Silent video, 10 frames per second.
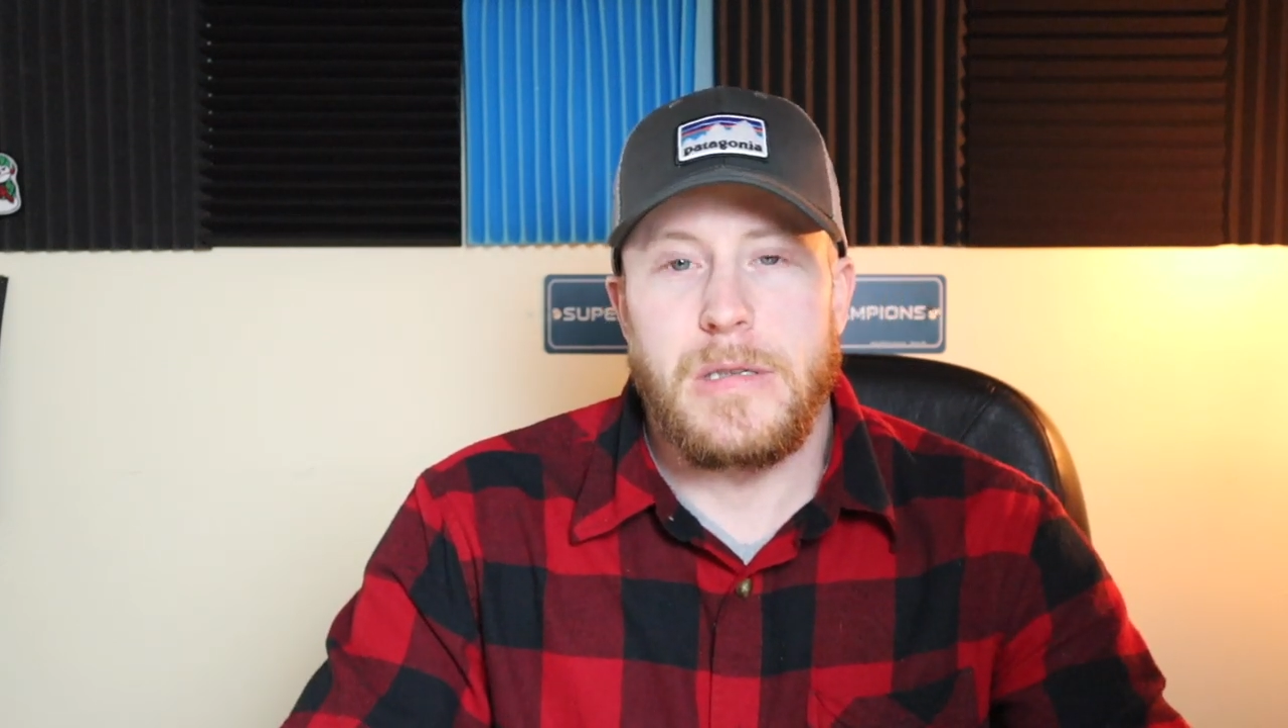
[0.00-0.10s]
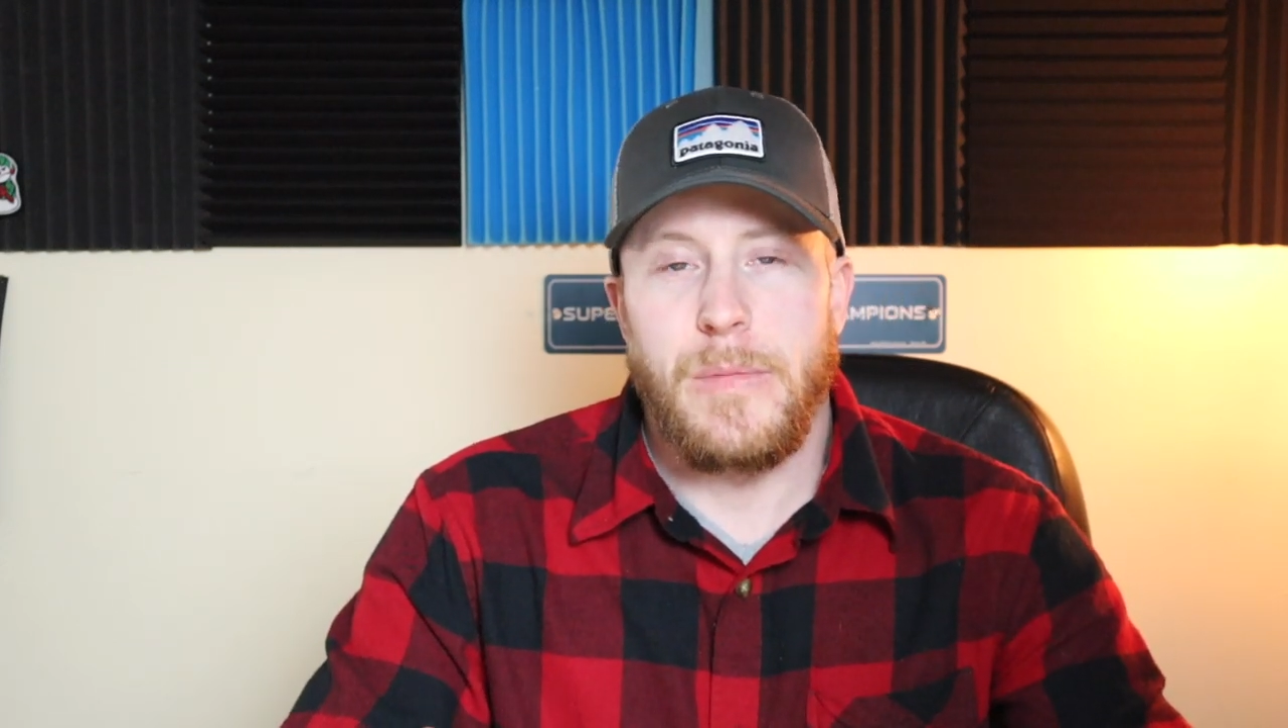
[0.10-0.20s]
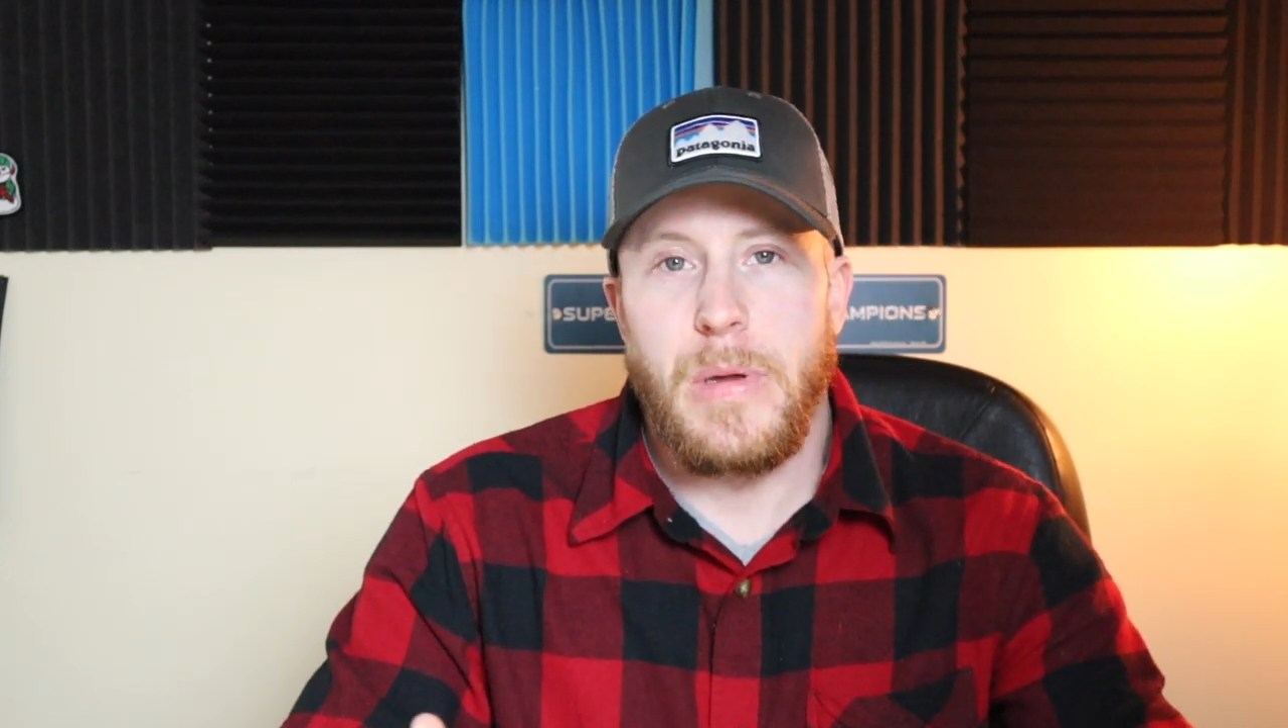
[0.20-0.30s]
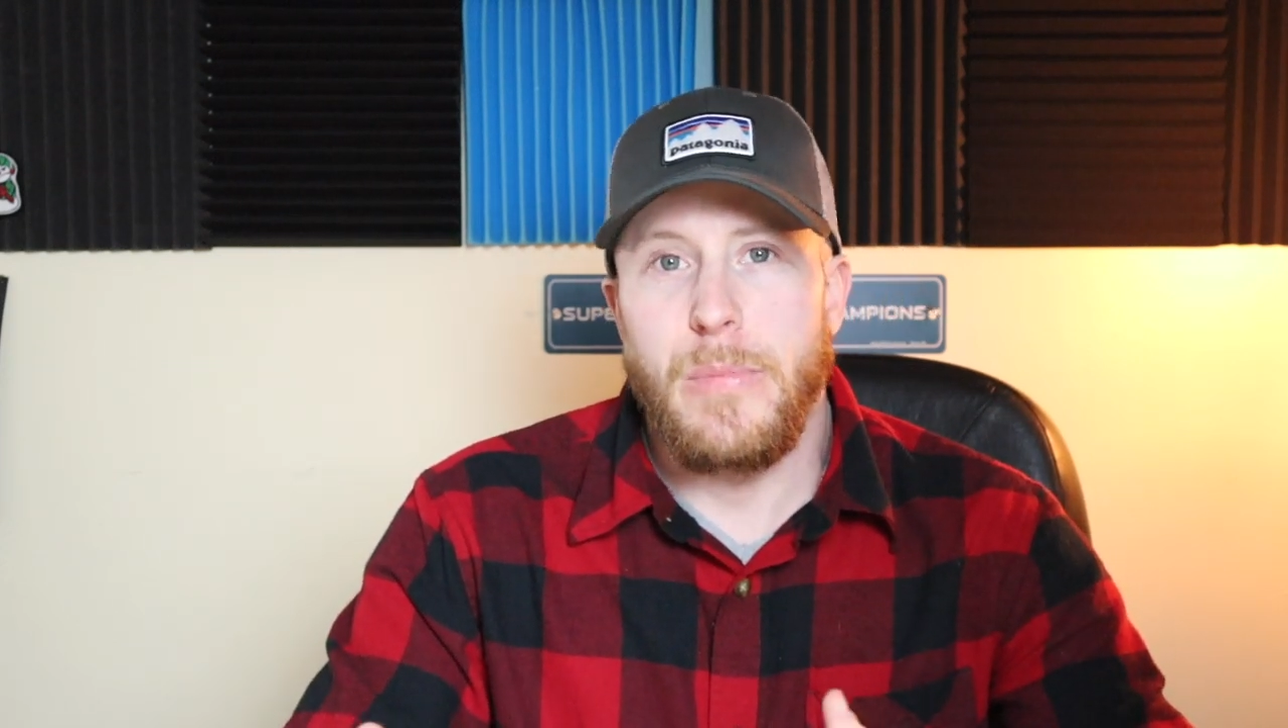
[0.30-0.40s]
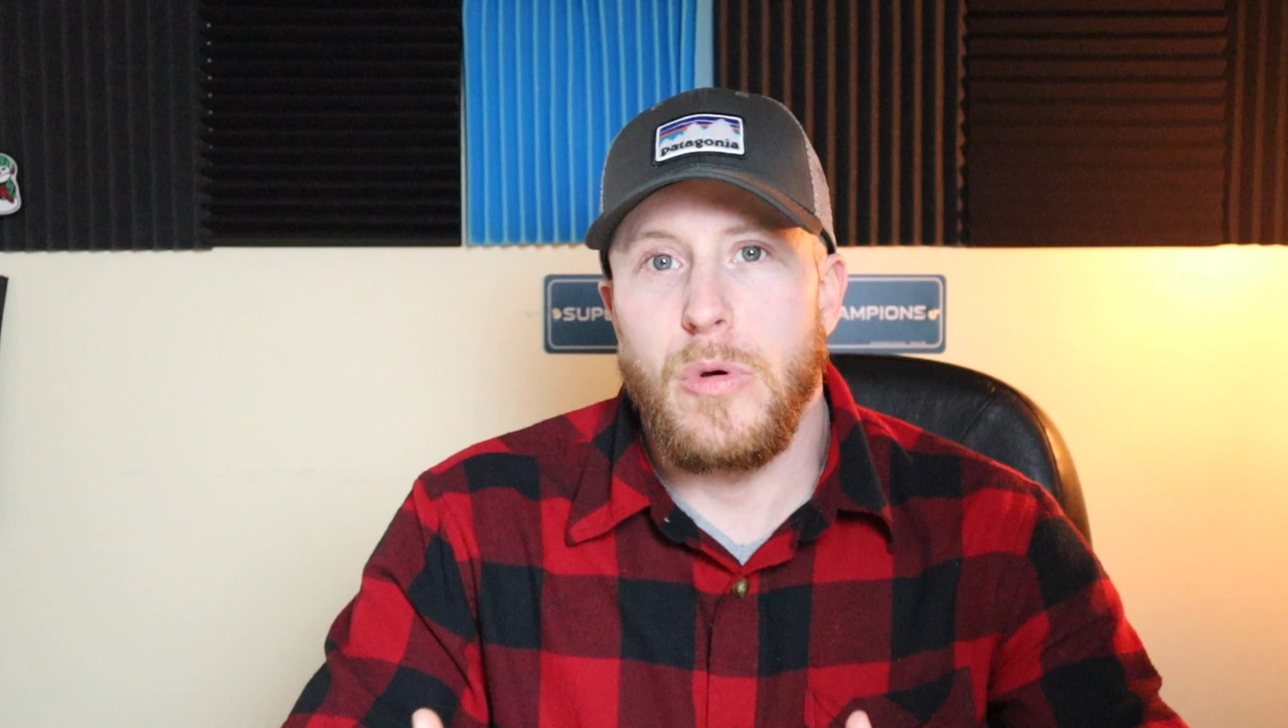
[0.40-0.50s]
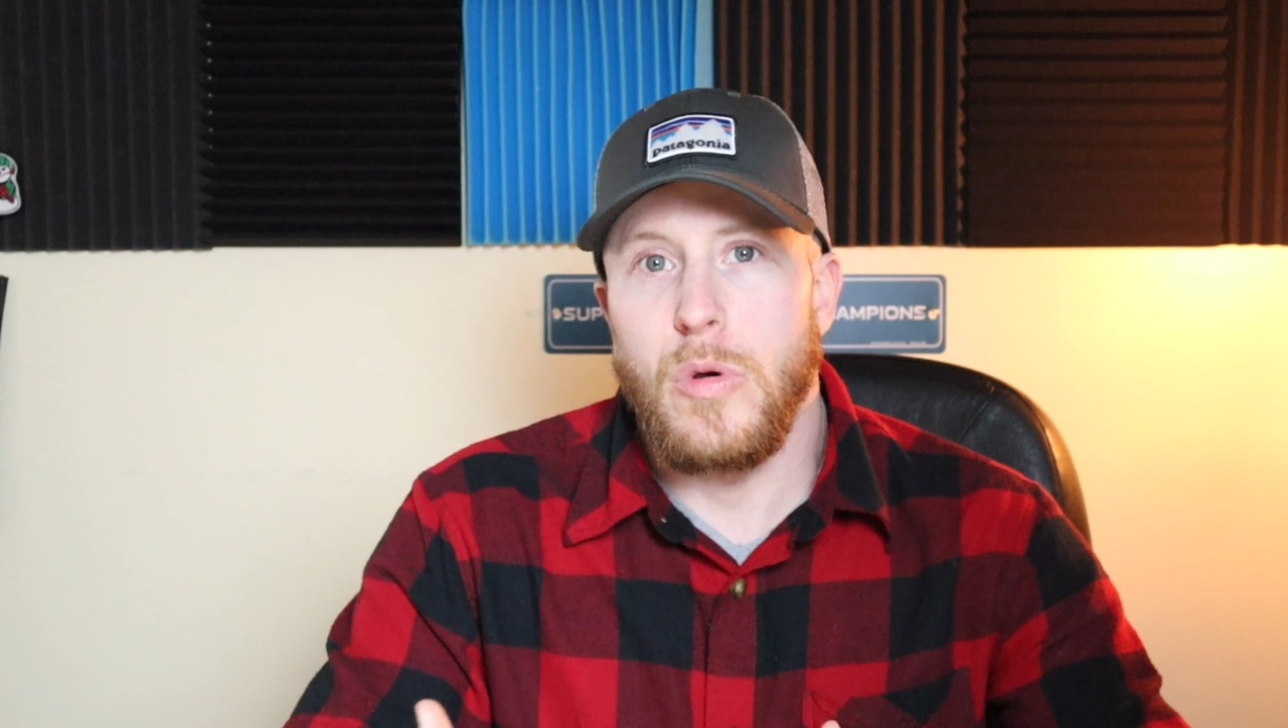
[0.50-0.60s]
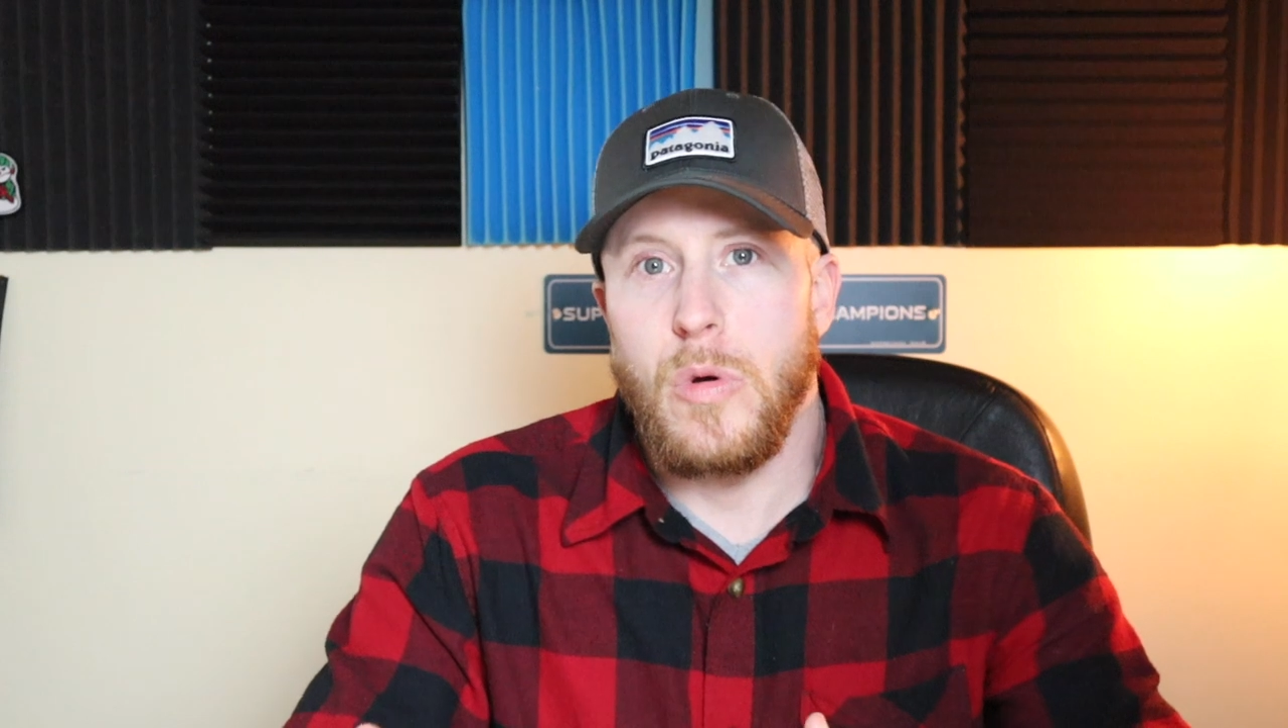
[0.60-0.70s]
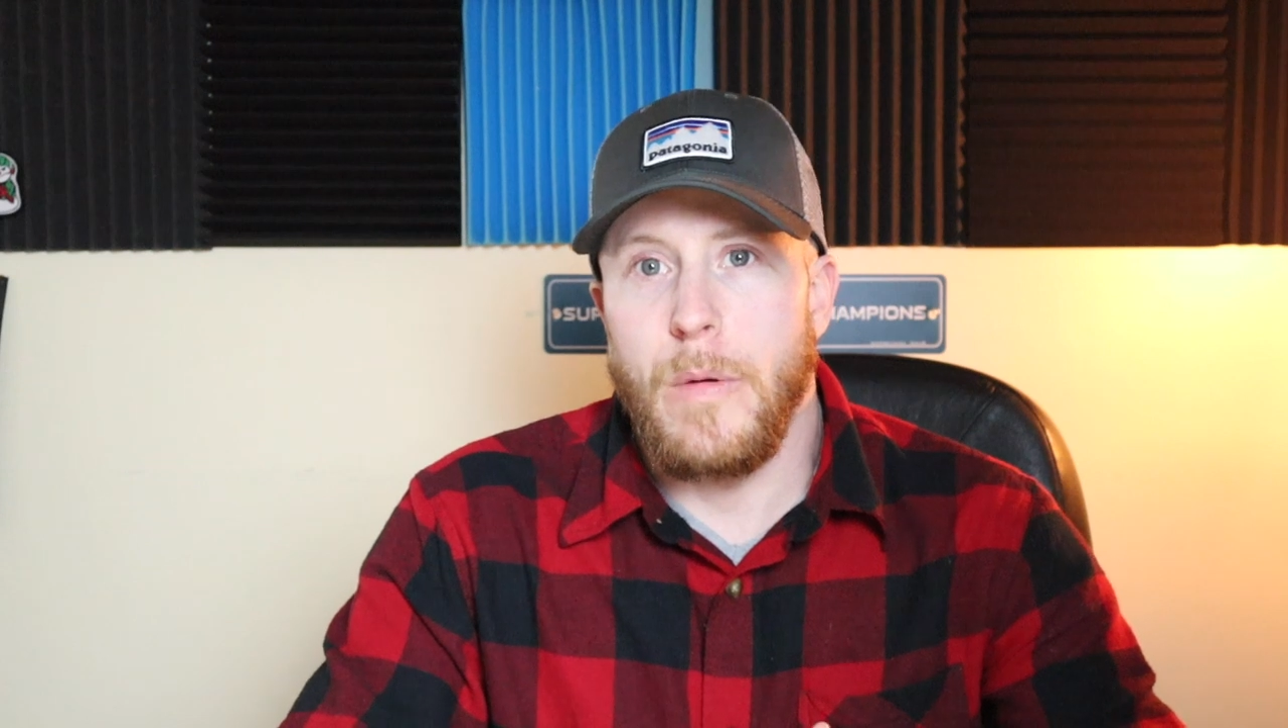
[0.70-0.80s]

some people who